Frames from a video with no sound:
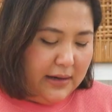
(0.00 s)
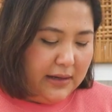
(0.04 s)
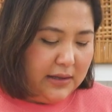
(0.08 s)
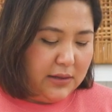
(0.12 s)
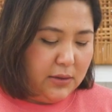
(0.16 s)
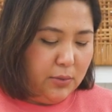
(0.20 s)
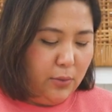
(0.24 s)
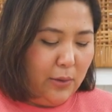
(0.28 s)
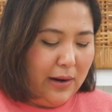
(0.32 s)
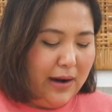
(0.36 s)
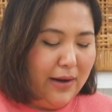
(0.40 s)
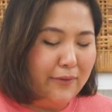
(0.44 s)

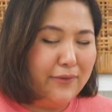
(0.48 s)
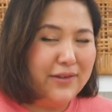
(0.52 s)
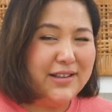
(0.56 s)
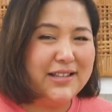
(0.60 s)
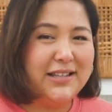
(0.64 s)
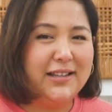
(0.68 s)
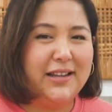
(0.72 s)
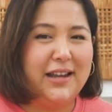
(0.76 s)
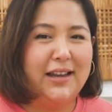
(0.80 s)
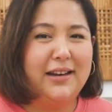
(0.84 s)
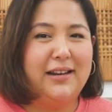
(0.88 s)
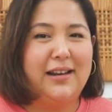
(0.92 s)
is whatever
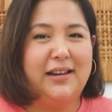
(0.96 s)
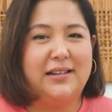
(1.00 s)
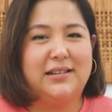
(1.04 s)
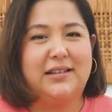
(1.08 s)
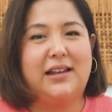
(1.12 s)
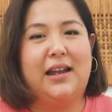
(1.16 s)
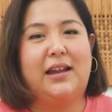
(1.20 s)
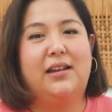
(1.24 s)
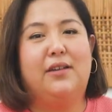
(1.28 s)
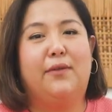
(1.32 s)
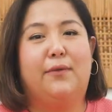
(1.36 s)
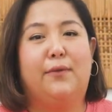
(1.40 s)
skin that's
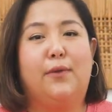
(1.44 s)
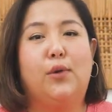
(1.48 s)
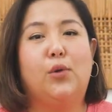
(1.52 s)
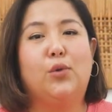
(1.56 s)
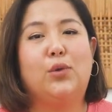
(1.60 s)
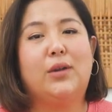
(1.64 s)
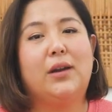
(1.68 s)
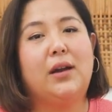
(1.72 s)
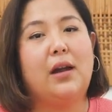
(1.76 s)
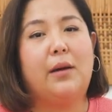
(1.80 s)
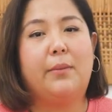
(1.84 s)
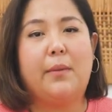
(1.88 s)
kind of
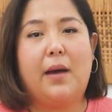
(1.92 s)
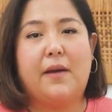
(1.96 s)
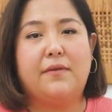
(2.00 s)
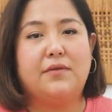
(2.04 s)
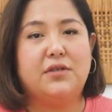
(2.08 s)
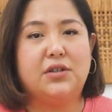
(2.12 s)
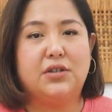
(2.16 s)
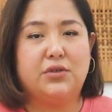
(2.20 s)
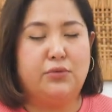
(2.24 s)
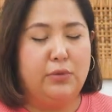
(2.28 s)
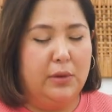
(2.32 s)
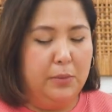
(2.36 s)
floated up, I've
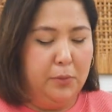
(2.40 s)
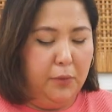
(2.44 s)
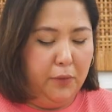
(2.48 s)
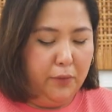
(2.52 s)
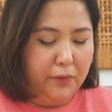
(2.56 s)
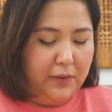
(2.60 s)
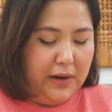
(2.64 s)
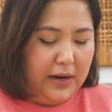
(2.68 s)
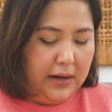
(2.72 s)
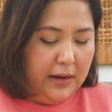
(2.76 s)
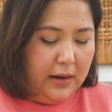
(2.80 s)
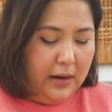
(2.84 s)
just
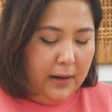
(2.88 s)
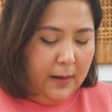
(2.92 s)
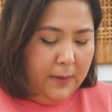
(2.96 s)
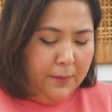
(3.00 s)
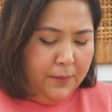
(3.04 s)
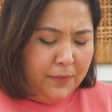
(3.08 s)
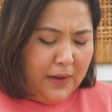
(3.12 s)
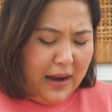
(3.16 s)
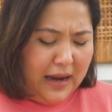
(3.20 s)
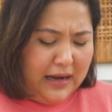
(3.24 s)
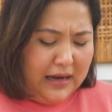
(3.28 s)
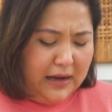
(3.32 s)
removed it.
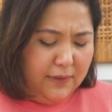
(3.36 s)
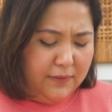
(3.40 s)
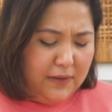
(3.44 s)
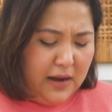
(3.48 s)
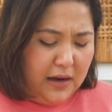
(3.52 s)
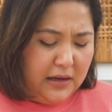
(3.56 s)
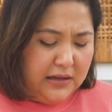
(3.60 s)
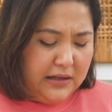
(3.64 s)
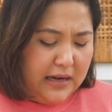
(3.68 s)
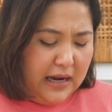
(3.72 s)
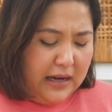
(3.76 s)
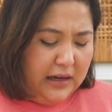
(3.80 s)
And if
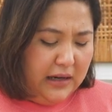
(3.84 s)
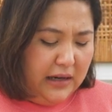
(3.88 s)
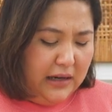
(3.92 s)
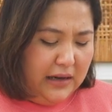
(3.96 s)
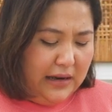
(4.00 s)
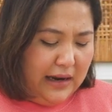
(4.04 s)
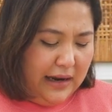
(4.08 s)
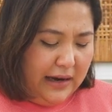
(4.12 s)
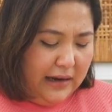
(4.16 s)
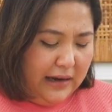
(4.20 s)
there's any